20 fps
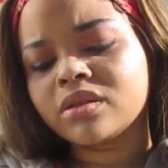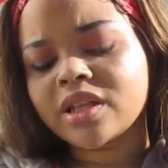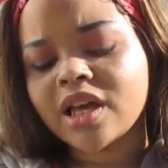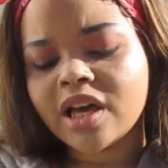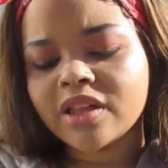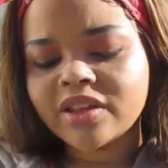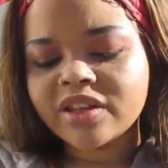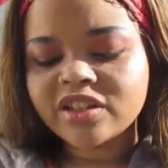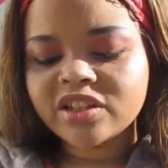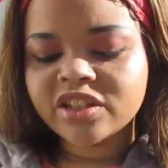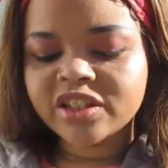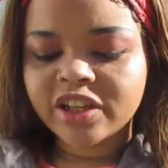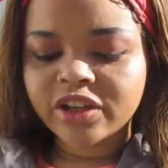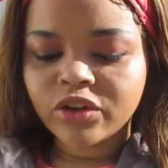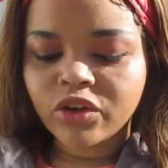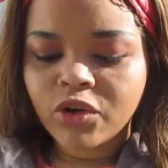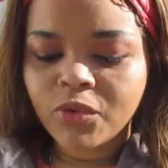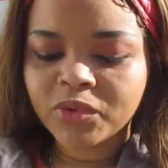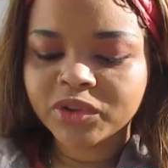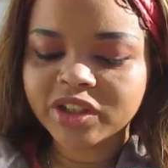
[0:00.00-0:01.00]
Now let's
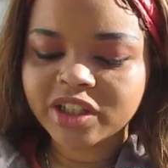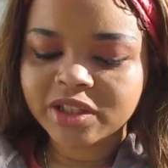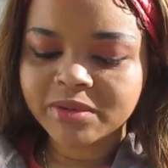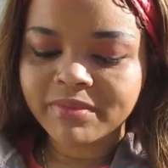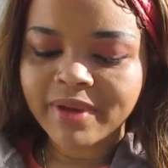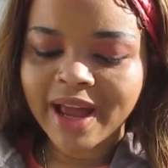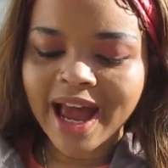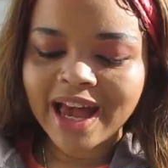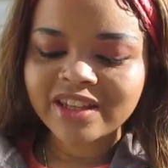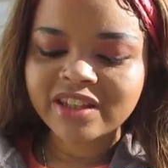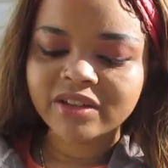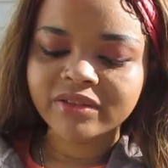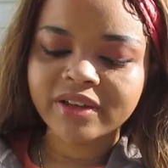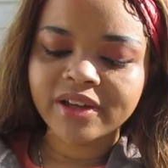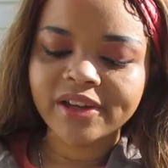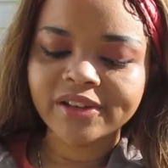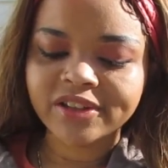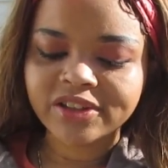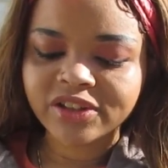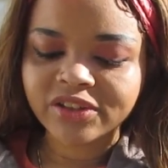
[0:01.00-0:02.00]
get on with this
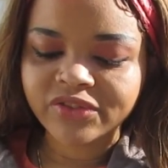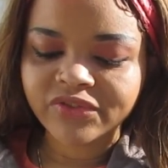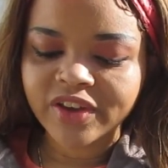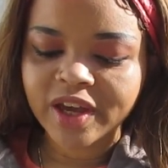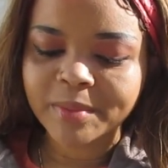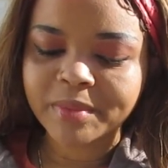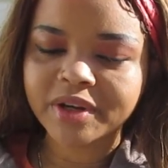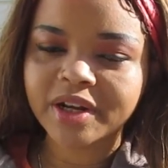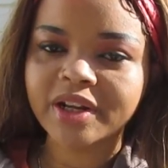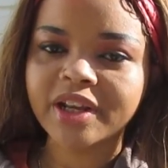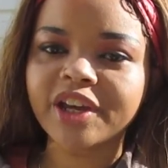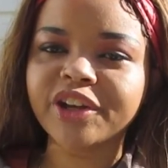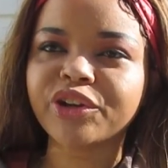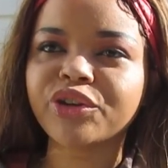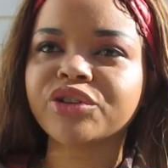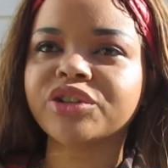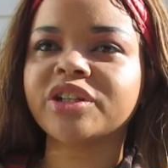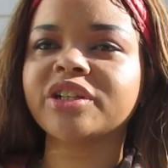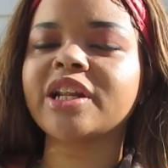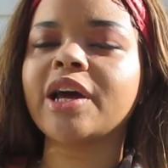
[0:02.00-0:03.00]
masculine and this feminine
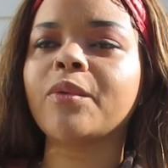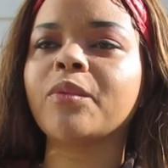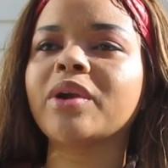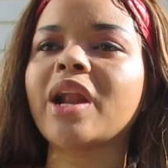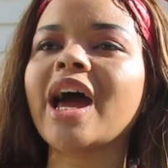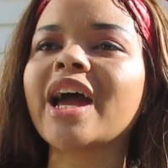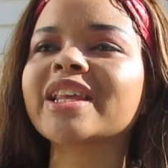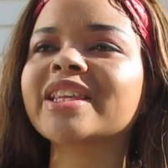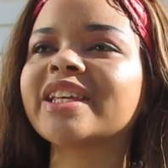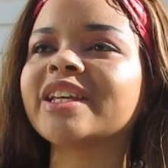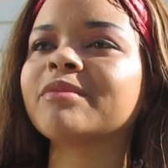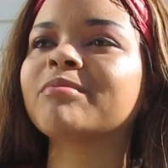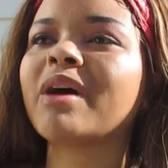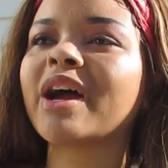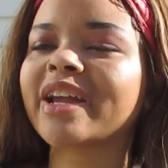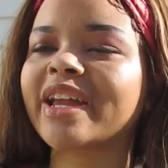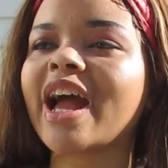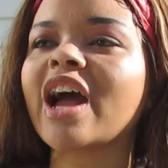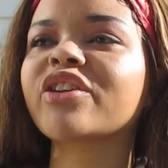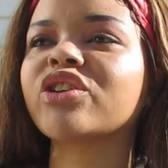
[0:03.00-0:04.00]
energy. Now when I did
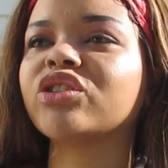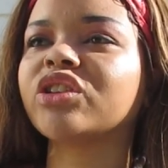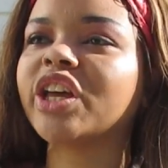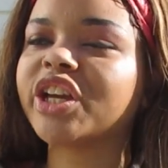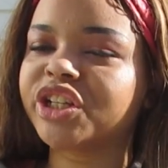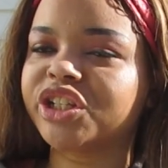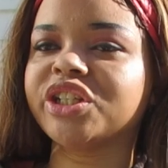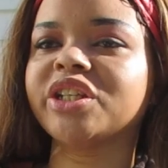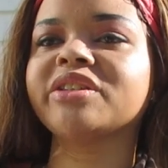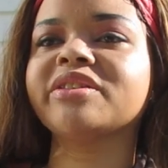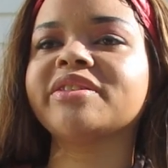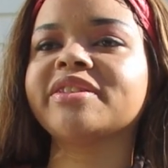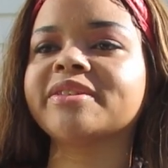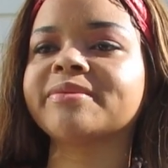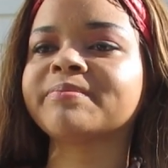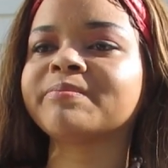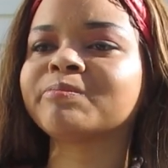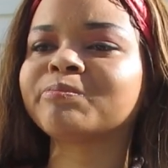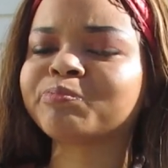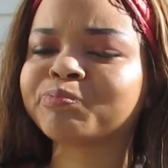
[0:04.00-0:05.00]
my
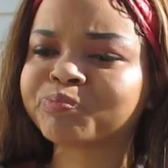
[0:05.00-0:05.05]
calculations,